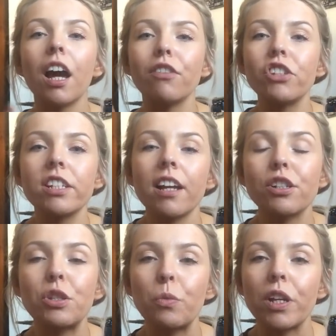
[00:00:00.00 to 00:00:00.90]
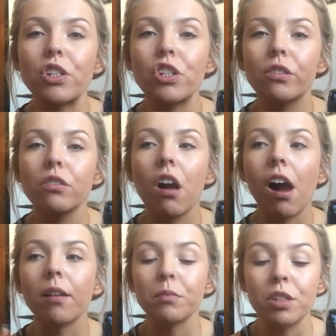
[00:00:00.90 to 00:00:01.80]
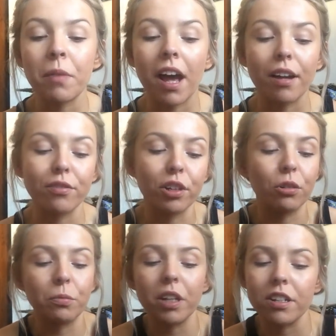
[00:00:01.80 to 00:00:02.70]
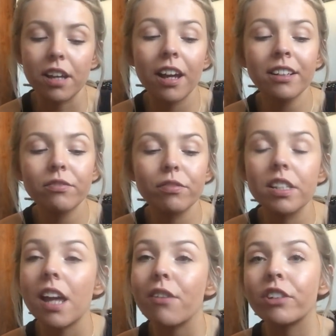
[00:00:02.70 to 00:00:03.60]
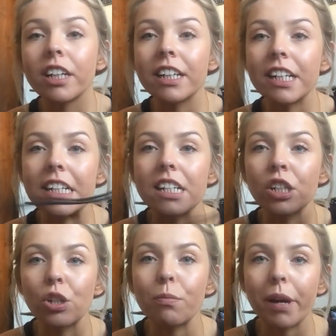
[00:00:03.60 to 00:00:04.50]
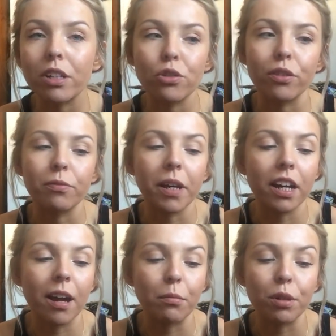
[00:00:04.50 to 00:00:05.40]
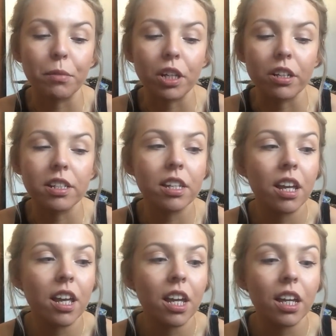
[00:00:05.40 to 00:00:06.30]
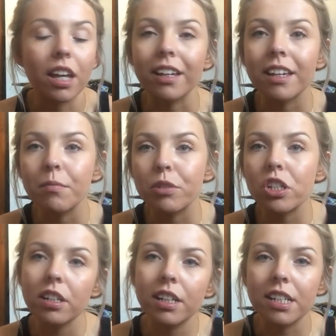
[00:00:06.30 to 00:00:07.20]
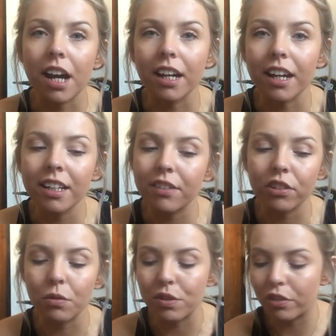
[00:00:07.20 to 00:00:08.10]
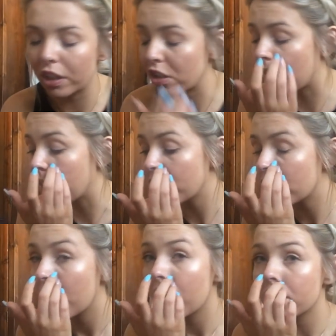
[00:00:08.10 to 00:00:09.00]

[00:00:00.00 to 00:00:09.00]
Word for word: I've just had to switch um, to my iPhone because I definitely need a new battery for my camera because it keeps just like dying even though it's fully charged.